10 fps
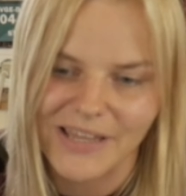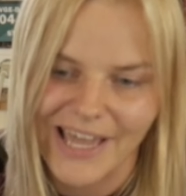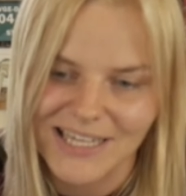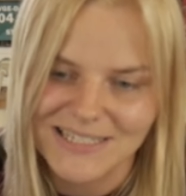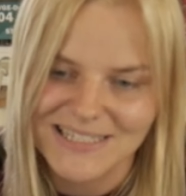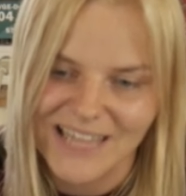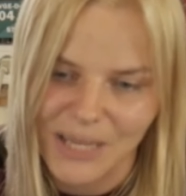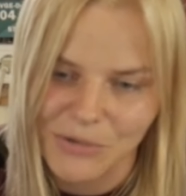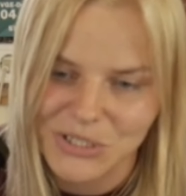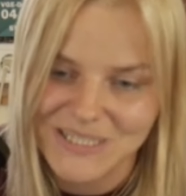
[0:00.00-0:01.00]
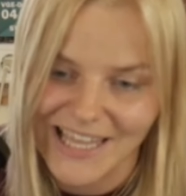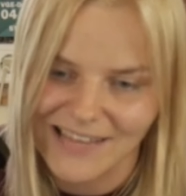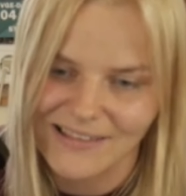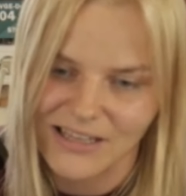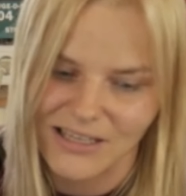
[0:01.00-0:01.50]
nice damers
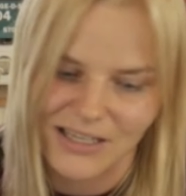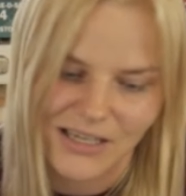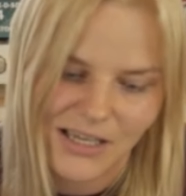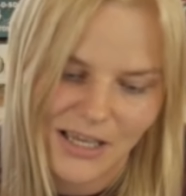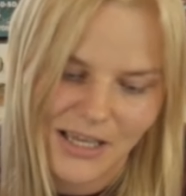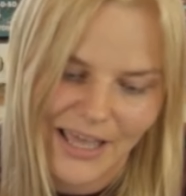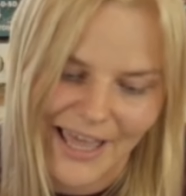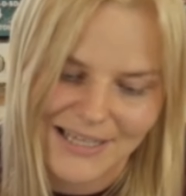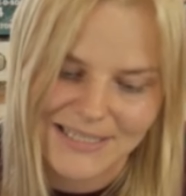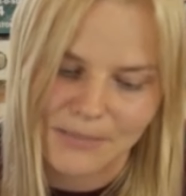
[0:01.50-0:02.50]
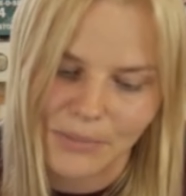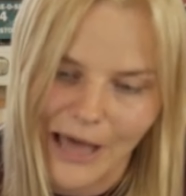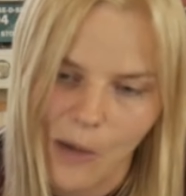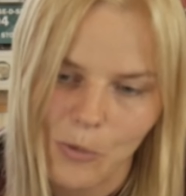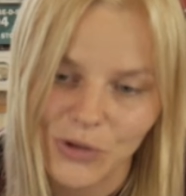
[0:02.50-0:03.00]
that
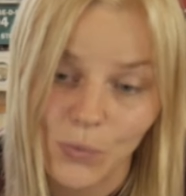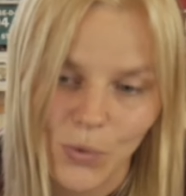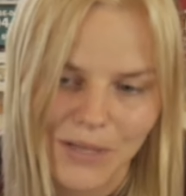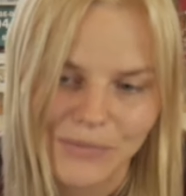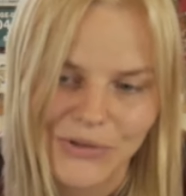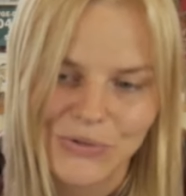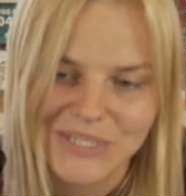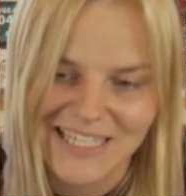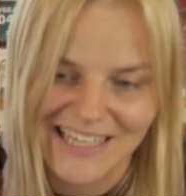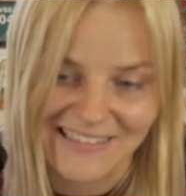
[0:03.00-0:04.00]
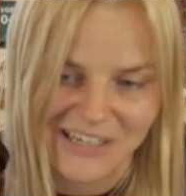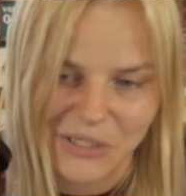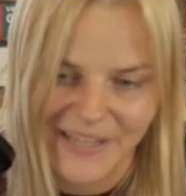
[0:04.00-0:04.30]
Hexablaumon will be using in their